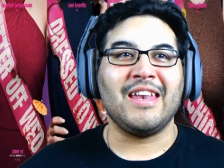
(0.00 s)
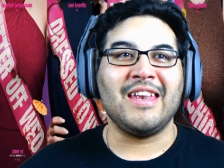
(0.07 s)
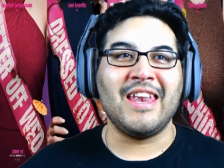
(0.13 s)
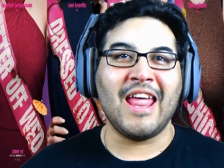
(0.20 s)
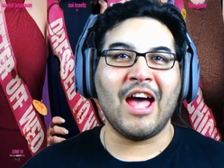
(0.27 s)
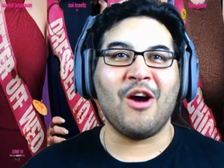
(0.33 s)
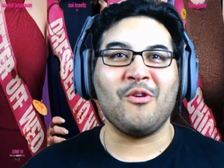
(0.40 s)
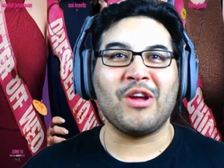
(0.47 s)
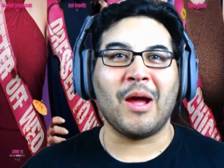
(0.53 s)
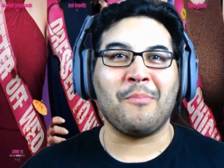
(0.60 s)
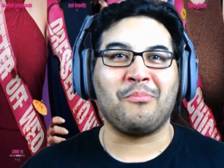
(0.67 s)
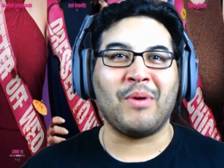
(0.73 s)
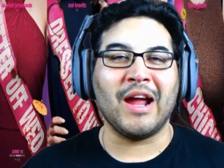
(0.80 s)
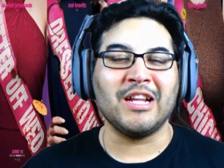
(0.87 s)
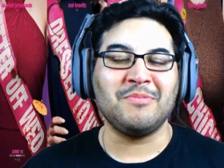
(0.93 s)
Now we
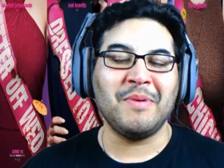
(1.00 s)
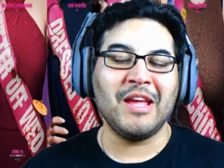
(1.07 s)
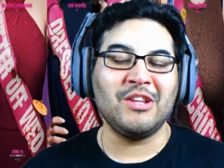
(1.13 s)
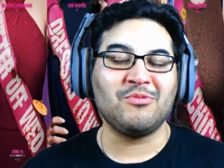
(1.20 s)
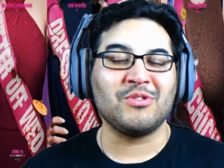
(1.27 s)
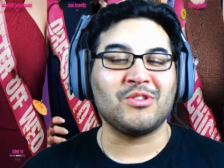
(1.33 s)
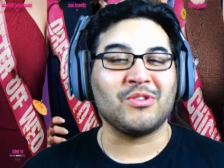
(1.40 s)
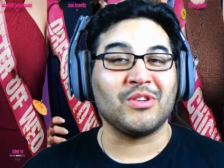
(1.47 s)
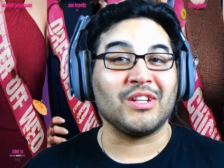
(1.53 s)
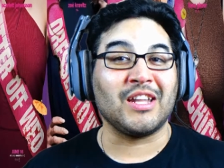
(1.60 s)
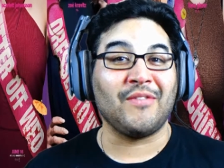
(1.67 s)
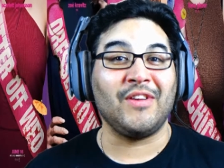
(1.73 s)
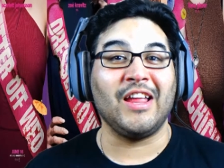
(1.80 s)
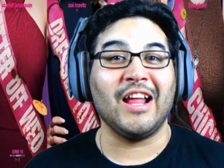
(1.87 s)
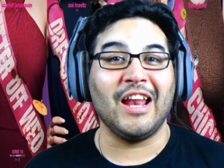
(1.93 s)
got Bridesmaids, which was
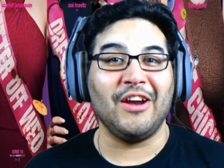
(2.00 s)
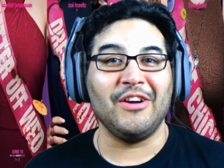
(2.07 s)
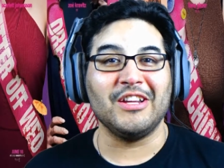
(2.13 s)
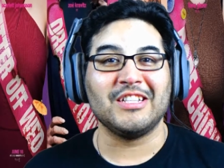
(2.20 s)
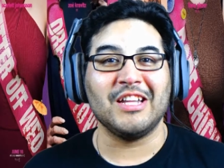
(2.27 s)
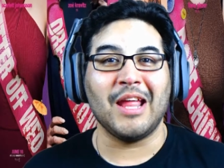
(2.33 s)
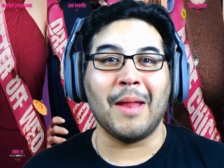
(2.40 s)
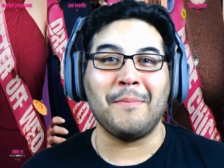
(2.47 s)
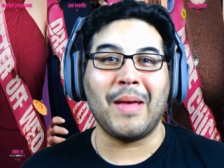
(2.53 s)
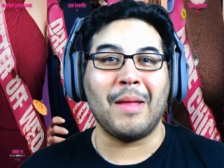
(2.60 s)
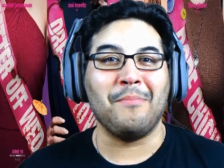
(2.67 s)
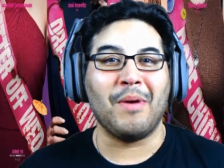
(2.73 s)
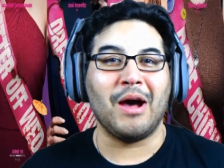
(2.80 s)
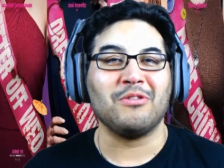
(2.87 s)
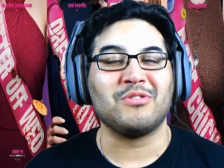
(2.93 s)
definitely hilarious. They had
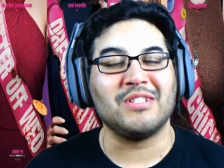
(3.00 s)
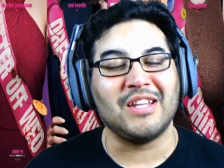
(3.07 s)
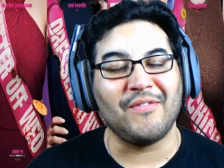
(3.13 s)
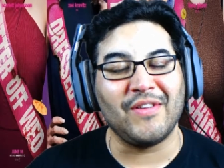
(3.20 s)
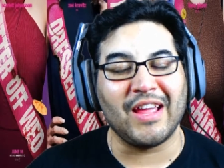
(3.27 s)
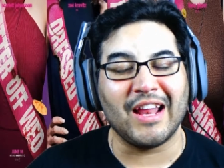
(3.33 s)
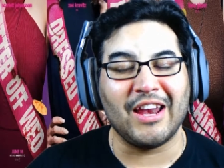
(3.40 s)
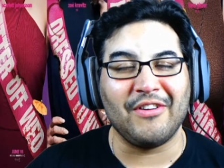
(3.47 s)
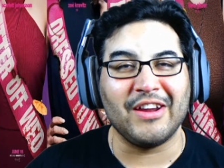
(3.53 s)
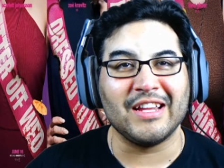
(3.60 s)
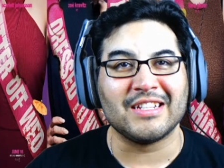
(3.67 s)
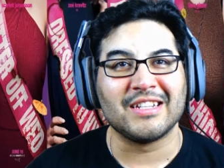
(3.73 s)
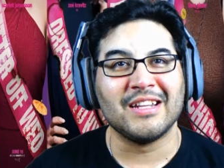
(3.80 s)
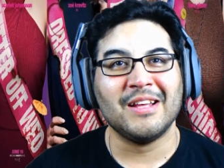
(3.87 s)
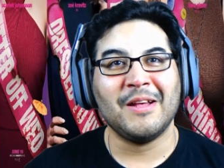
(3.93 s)
Bad Moms, was definitely
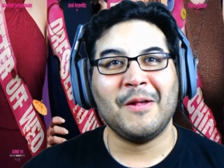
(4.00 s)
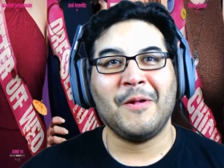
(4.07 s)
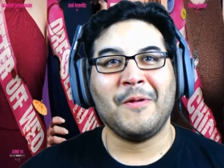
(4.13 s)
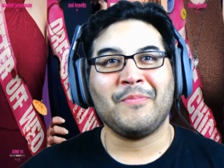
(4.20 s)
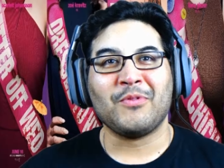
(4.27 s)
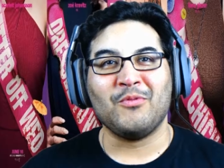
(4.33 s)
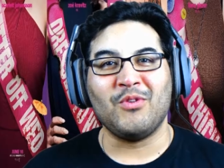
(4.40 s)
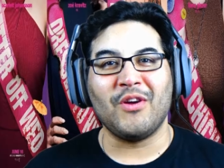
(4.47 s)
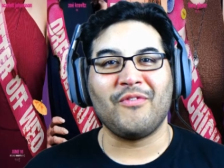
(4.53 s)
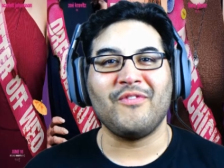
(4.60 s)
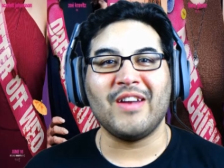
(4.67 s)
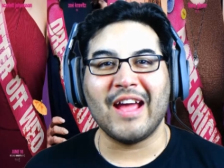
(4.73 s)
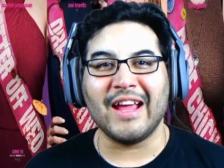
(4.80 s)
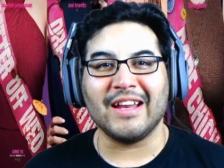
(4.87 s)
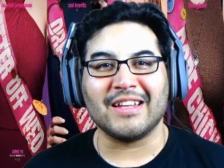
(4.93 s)
hilarious. Rough
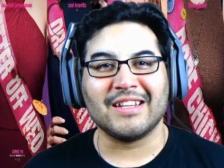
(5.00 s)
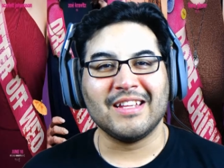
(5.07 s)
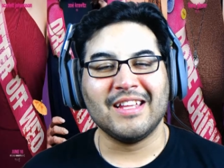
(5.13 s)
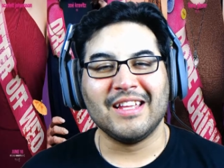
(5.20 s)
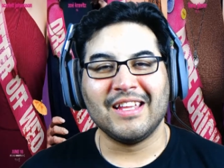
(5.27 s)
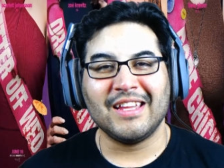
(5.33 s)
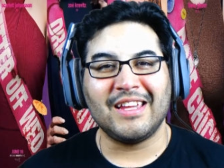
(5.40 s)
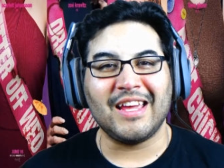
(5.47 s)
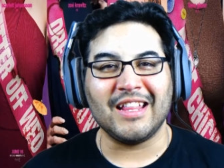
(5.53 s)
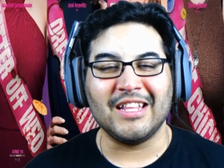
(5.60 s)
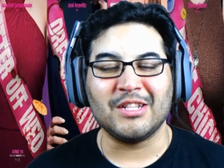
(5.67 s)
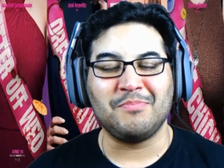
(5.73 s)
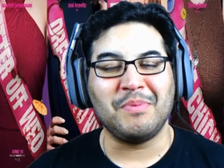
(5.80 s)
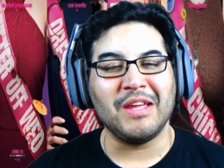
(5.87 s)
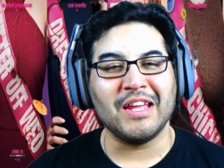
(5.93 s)
Night. Can
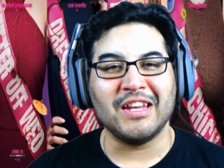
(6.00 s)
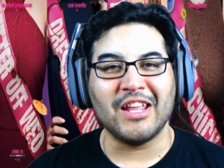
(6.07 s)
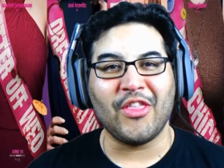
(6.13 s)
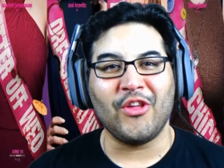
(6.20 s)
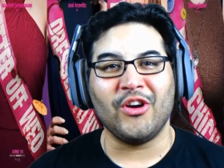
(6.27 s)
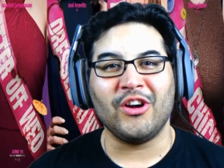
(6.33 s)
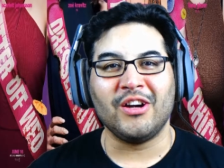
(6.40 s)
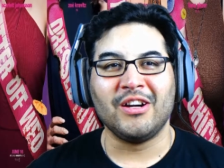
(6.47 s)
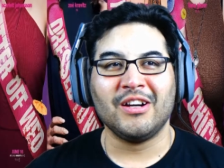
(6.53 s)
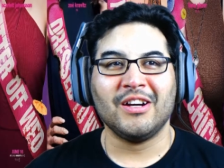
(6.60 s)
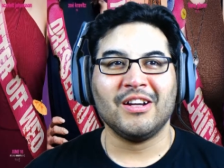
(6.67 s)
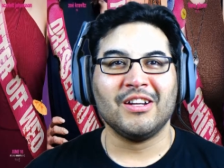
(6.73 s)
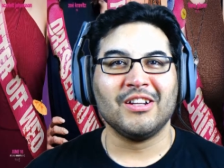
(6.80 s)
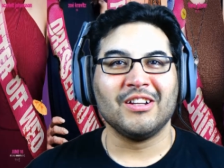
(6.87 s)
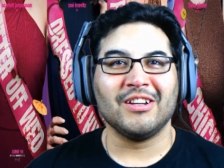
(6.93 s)
this be another,
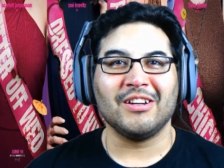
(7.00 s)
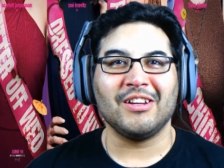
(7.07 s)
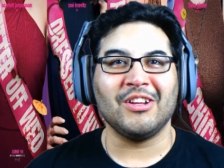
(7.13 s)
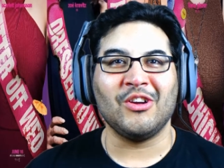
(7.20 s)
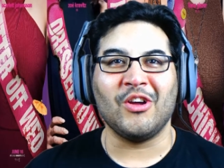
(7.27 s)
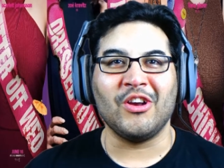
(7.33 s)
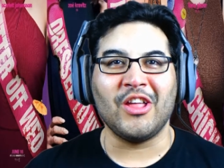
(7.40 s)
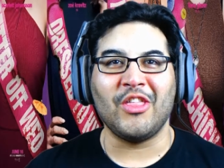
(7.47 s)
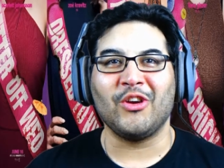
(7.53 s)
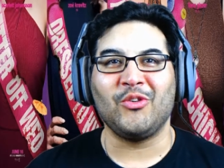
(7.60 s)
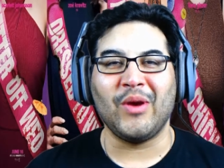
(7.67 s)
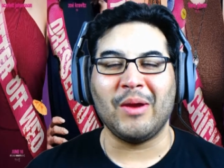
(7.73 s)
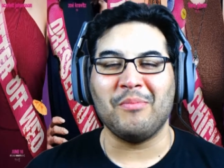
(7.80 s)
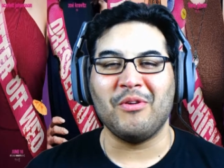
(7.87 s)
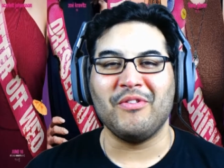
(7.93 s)
you know, another
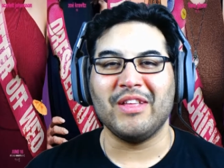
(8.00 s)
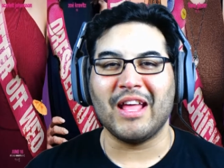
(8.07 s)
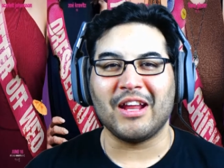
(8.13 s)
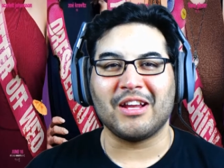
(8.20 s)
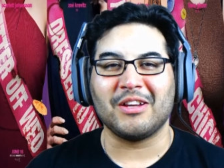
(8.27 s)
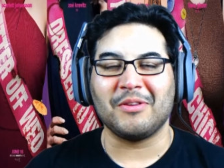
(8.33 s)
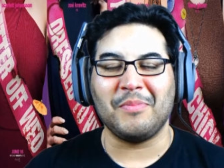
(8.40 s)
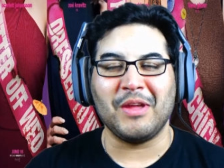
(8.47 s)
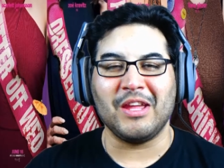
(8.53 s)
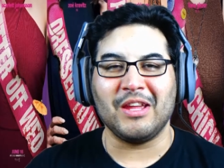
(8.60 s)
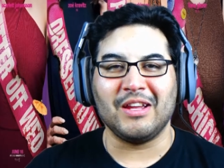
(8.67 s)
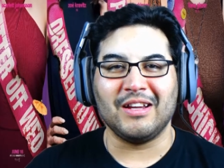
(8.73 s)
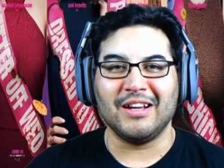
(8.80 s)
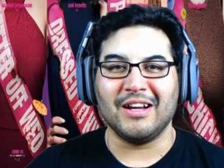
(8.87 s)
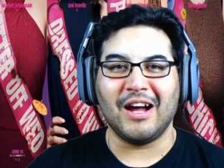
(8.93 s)
great movie that could
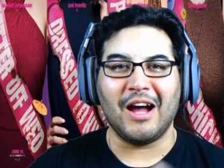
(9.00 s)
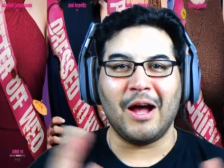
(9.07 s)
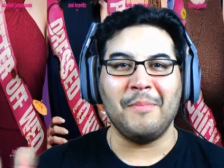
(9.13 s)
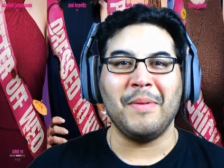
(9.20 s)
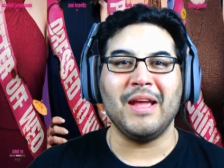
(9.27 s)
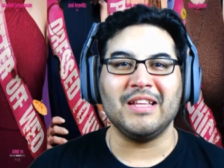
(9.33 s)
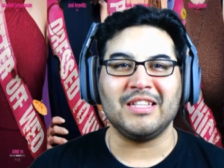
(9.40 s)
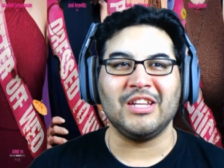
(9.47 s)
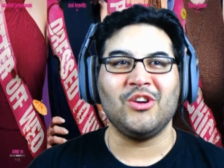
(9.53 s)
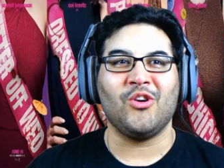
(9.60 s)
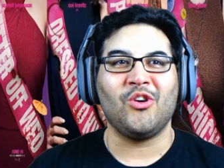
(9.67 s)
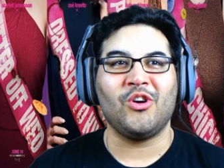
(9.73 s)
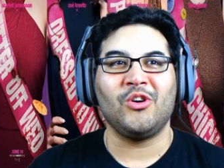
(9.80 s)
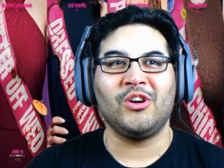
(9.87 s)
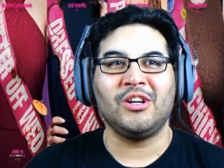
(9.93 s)
be amazing,
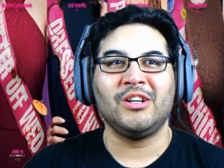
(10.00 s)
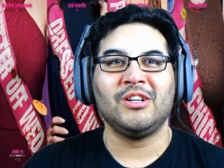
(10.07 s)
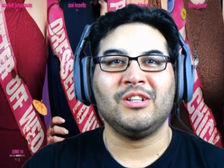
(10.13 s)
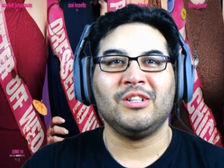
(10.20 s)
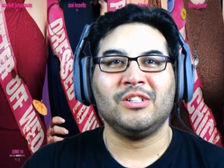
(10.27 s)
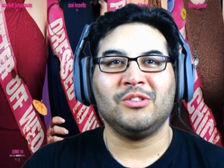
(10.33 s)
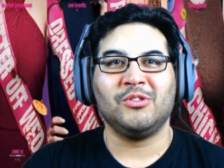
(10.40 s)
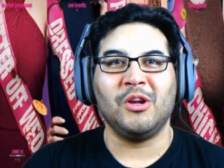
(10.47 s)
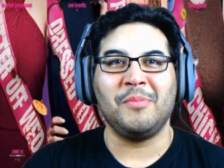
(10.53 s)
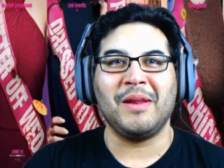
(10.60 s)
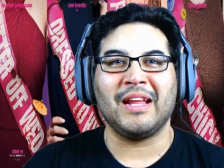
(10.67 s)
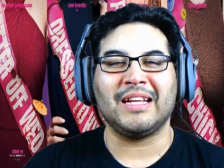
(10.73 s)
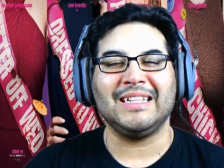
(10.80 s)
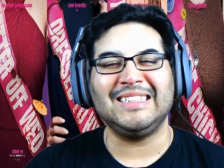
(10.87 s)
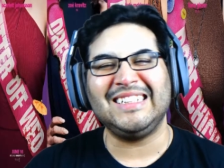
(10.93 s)
or will it be
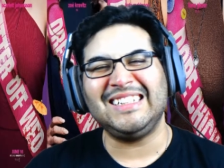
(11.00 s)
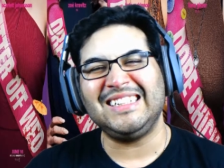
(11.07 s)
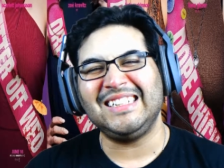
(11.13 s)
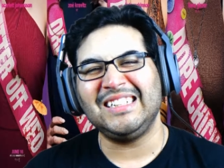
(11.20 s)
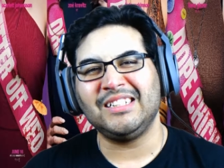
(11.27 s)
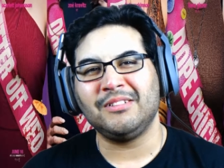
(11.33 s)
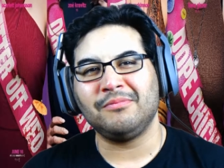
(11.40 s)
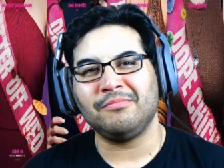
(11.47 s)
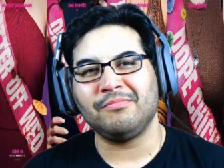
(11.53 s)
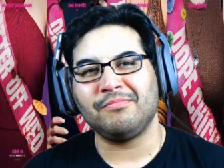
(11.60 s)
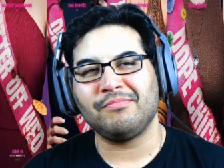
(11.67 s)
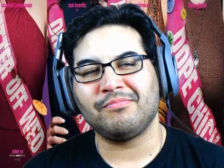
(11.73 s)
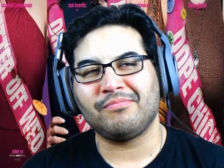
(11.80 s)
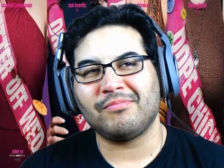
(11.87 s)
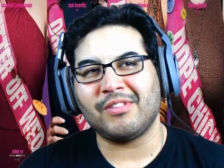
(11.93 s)
like, eh,
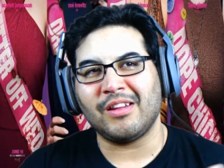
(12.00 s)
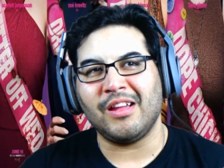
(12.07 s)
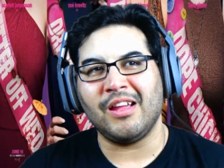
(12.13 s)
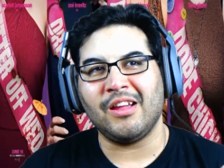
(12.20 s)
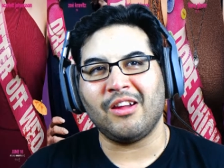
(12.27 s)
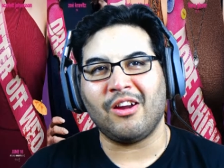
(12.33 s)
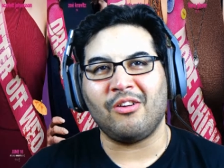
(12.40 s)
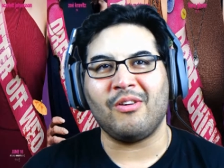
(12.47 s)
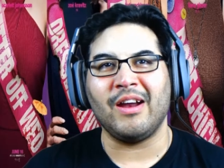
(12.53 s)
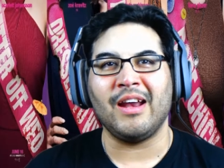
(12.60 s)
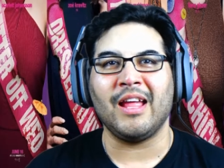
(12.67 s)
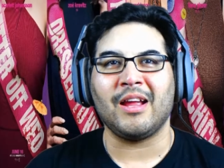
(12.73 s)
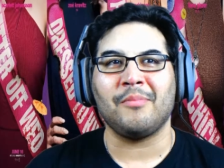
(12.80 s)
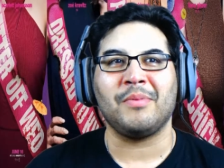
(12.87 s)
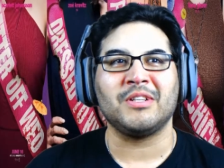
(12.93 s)
eh, all right,
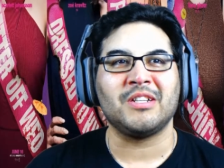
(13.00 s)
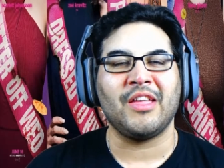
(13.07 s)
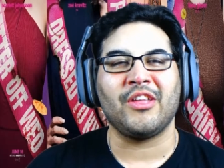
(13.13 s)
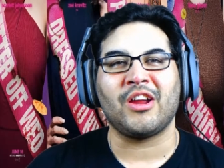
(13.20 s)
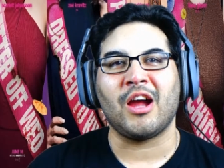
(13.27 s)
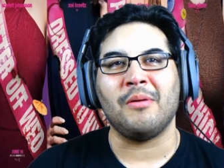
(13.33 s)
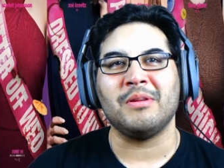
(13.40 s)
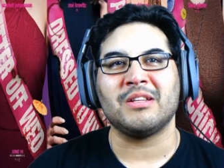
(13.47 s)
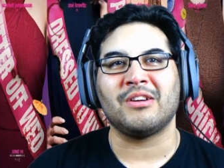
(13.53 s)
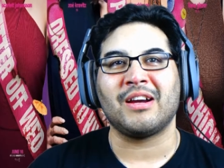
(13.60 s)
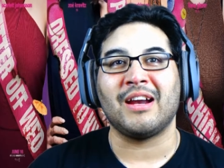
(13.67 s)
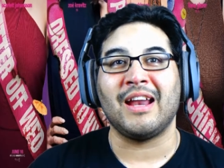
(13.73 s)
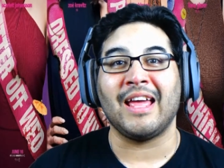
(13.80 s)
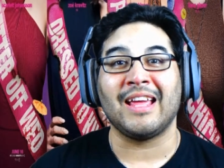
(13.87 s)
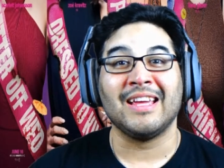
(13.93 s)
like a bunch of other comedies are
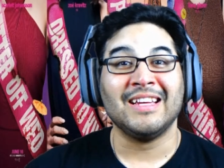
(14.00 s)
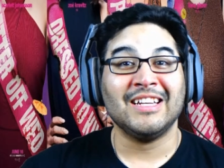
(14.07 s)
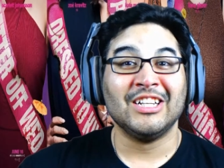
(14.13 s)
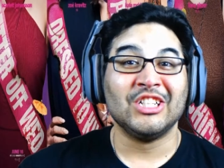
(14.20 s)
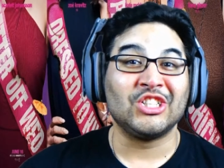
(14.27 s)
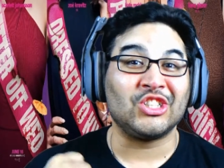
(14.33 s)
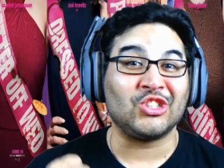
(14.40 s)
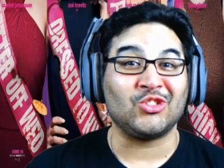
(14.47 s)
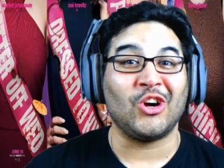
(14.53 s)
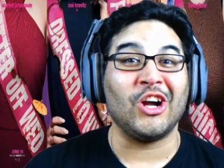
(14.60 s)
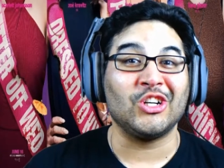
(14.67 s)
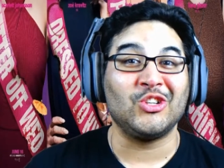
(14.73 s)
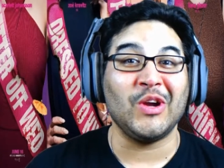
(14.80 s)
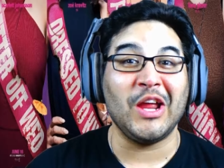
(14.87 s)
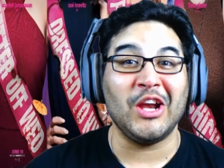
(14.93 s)
kind of like
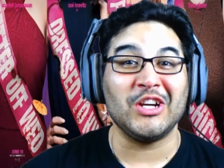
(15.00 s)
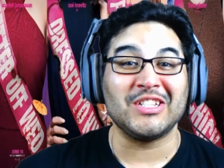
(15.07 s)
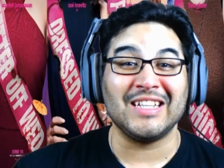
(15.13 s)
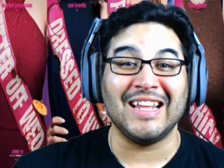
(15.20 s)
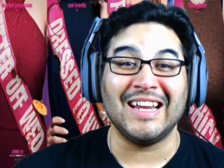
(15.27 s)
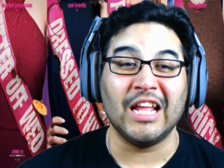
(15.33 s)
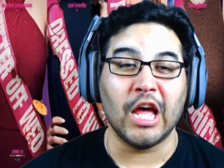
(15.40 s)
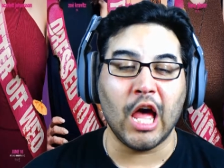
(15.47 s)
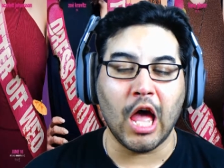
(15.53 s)
strong trailers, and then